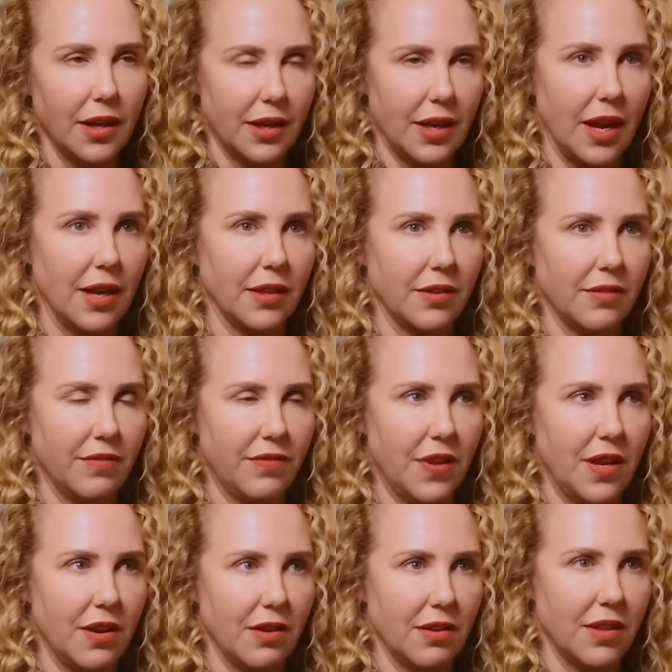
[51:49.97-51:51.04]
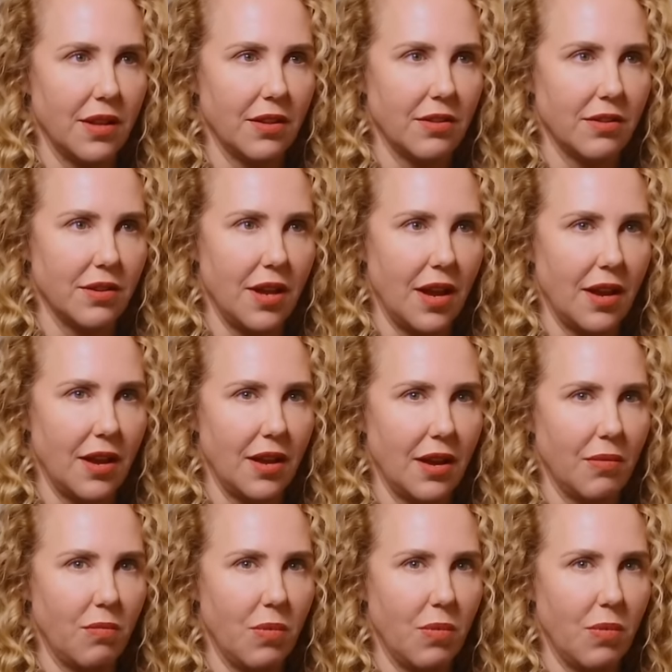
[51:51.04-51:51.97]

Caitlin V on the other day, yeah.